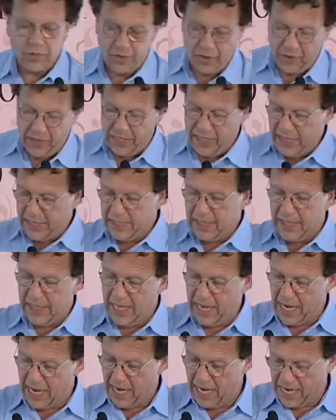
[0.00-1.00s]
very easy
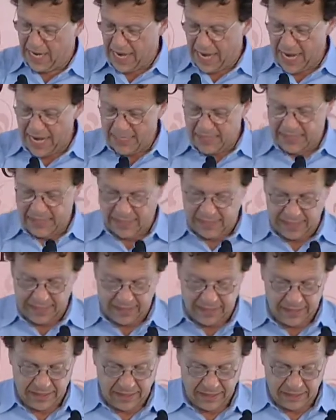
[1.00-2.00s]
uh,
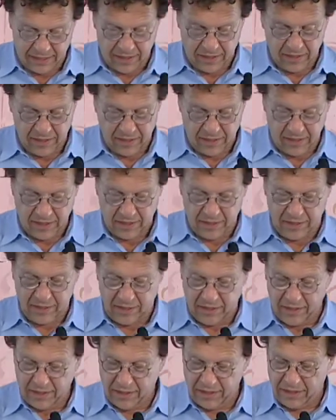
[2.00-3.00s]
access uh, to
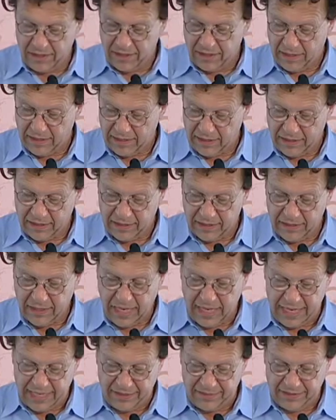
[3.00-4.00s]
their
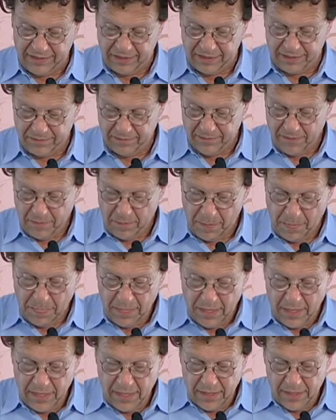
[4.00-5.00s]
lives.
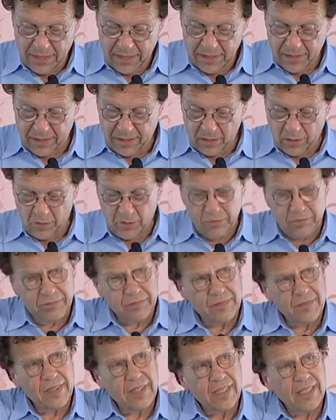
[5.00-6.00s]
So
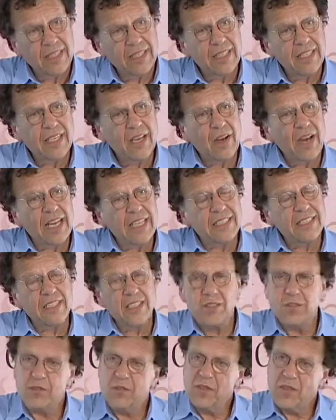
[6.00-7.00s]
now on
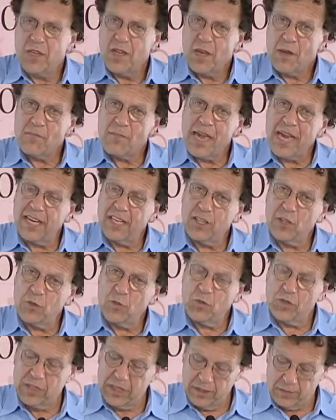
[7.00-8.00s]
to Man in the
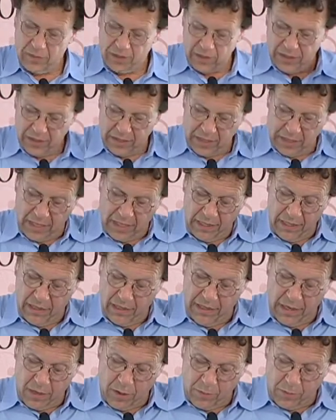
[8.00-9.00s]
Woods, which is yet
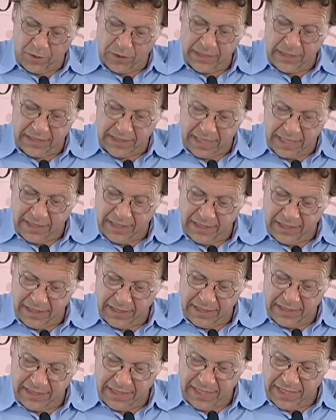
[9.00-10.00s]
another book set in
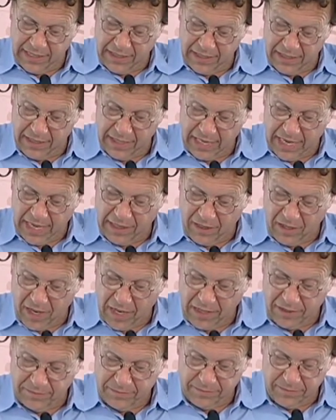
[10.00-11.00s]
this Leyden. And I
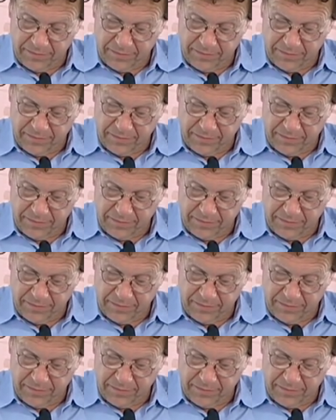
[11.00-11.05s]
thought